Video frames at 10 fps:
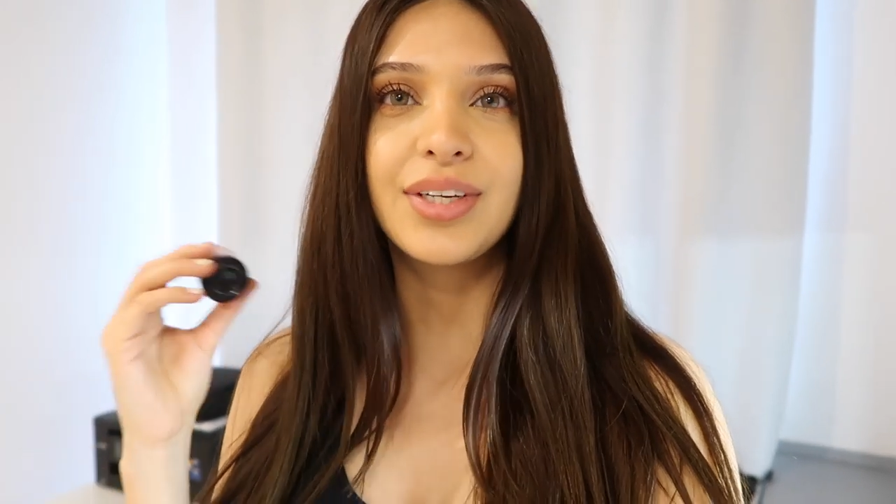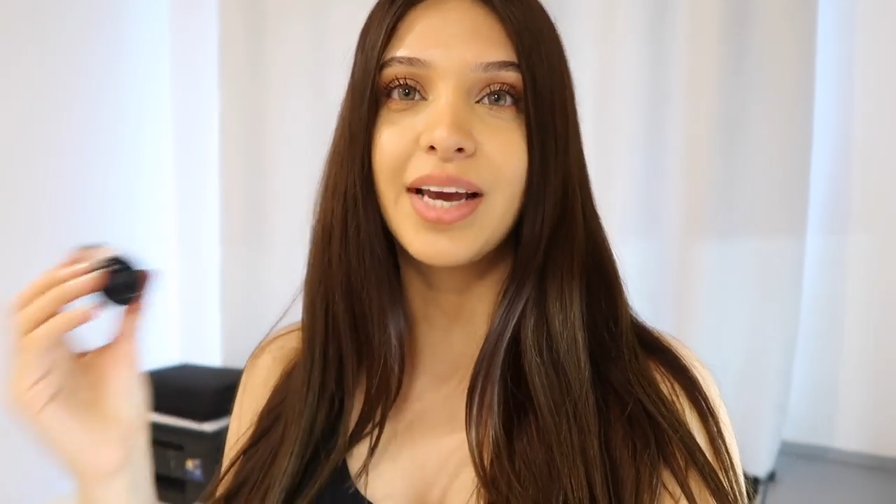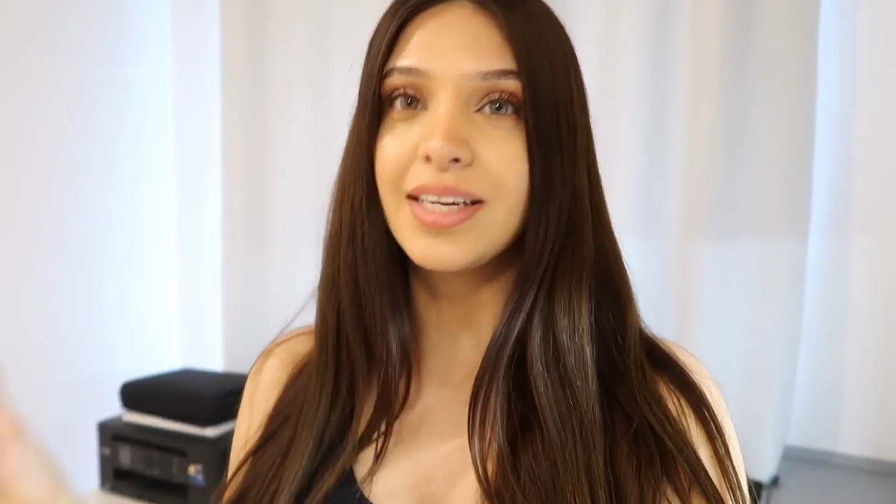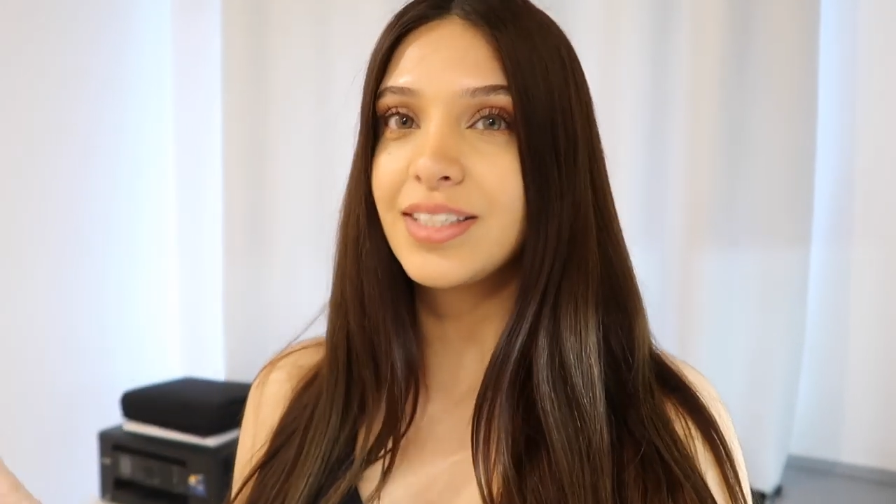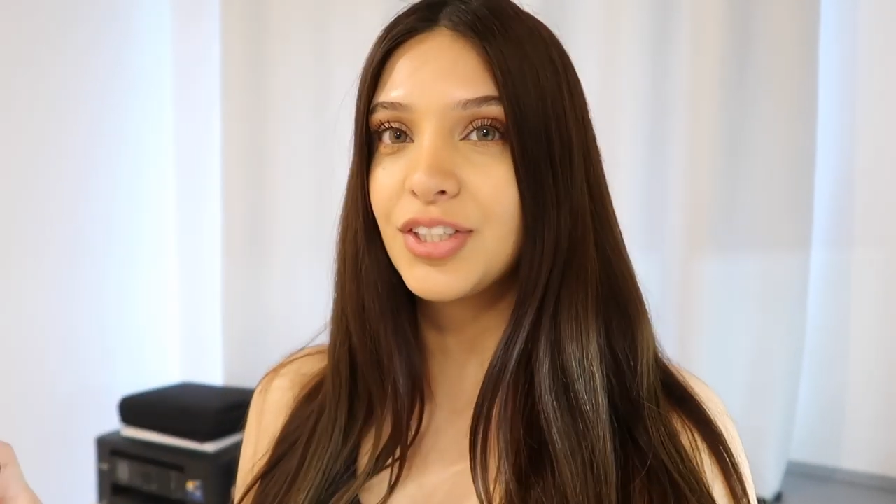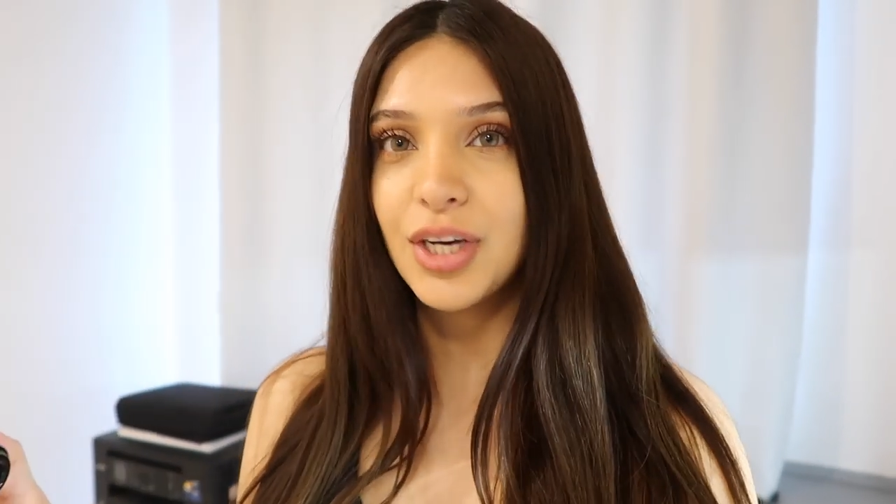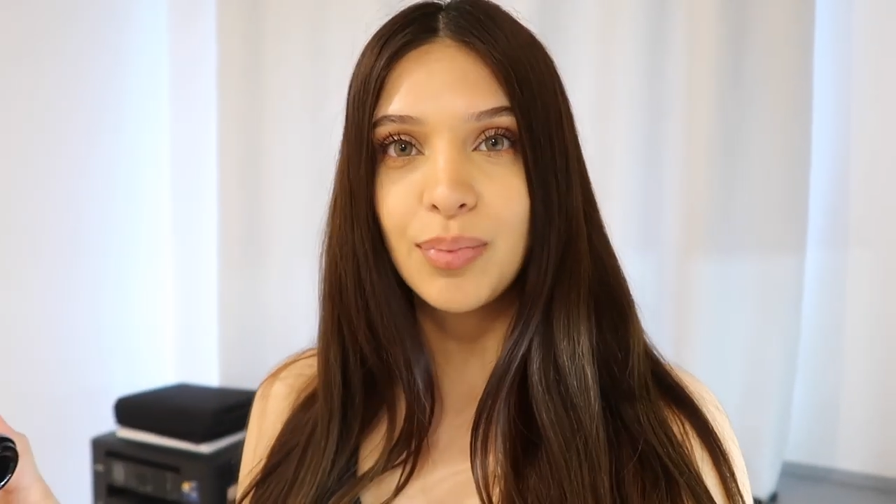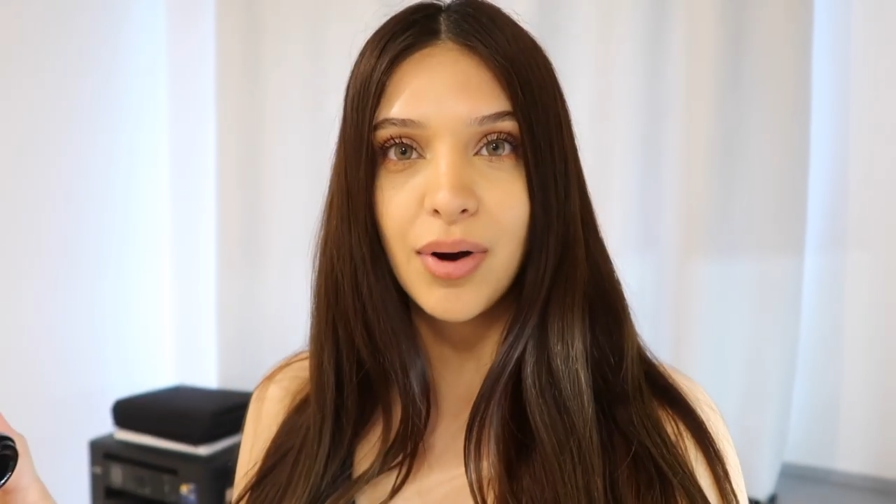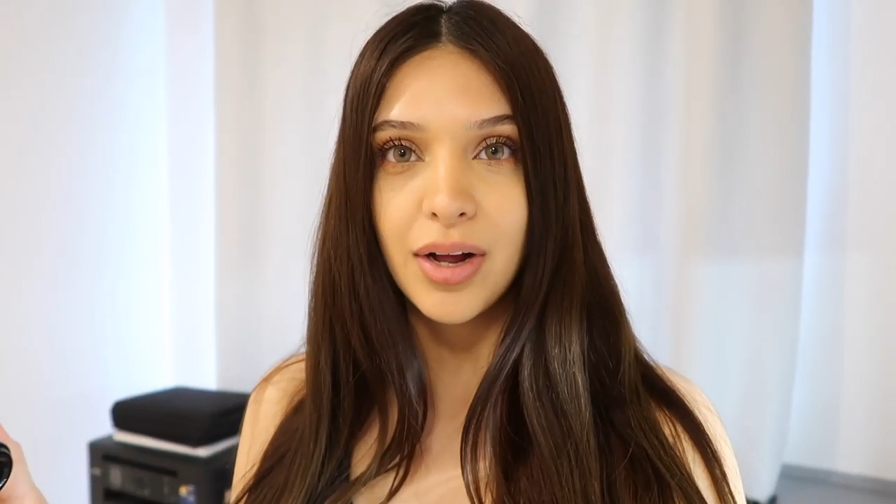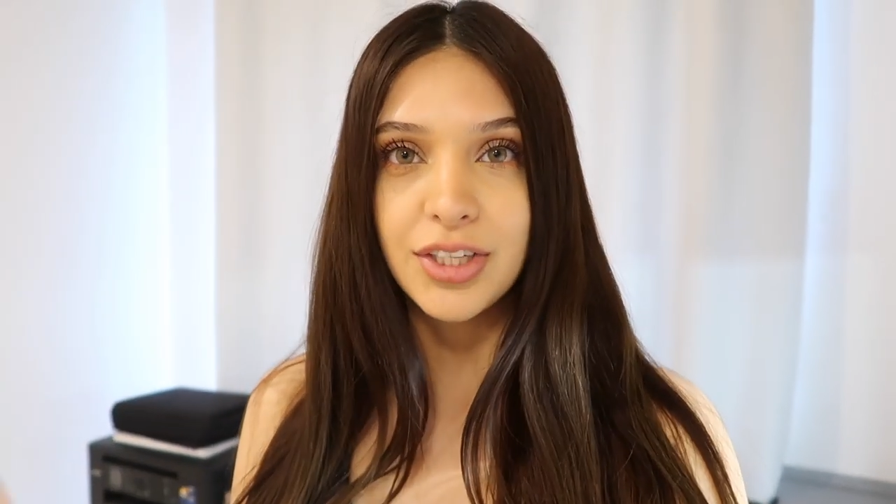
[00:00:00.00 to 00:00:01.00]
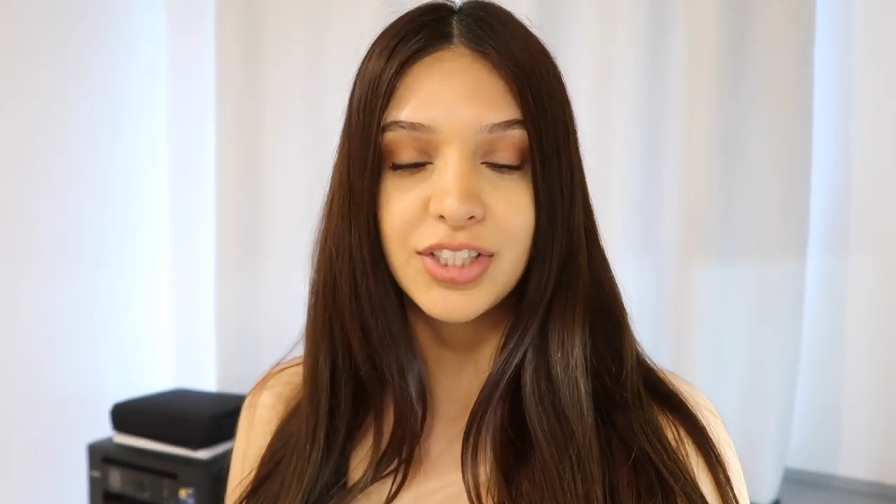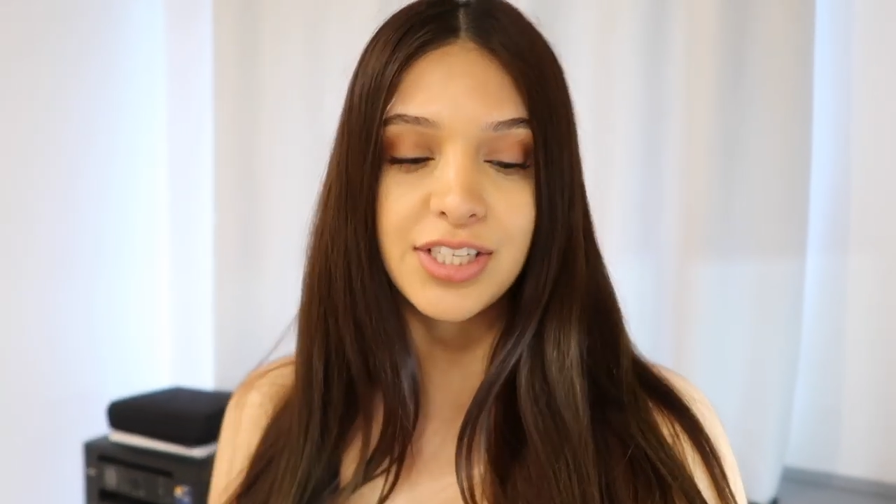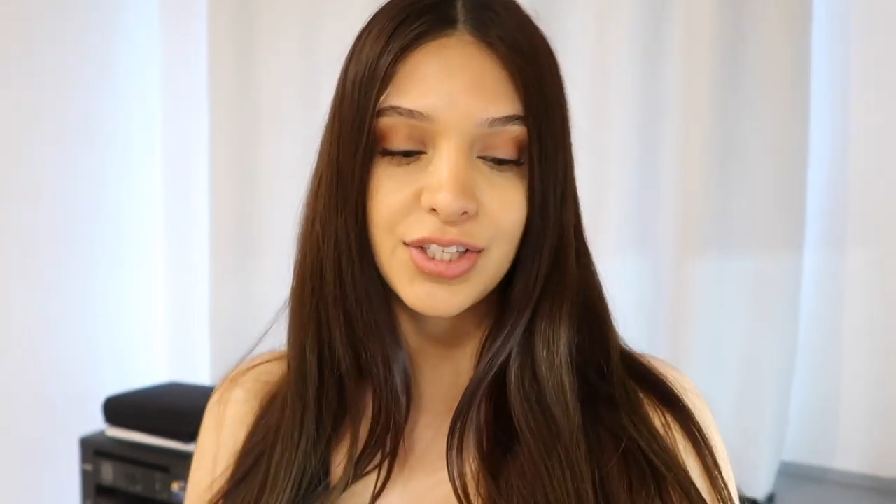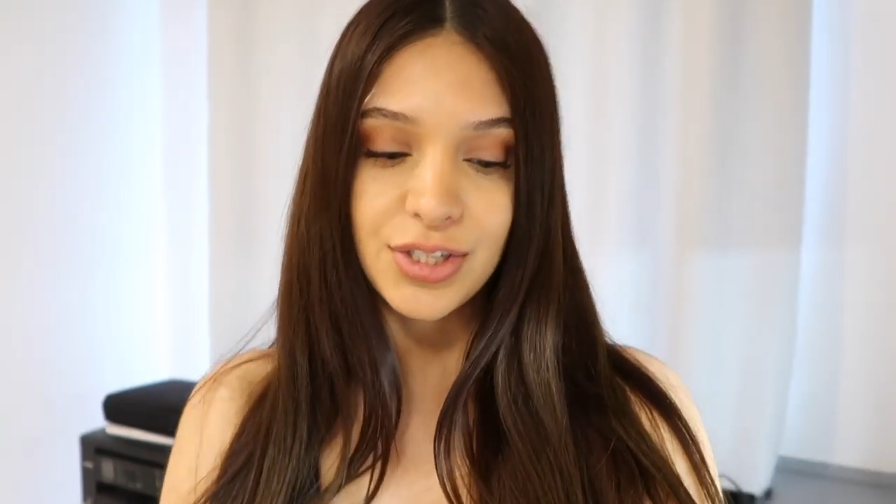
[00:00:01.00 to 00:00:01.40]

get gel polishes,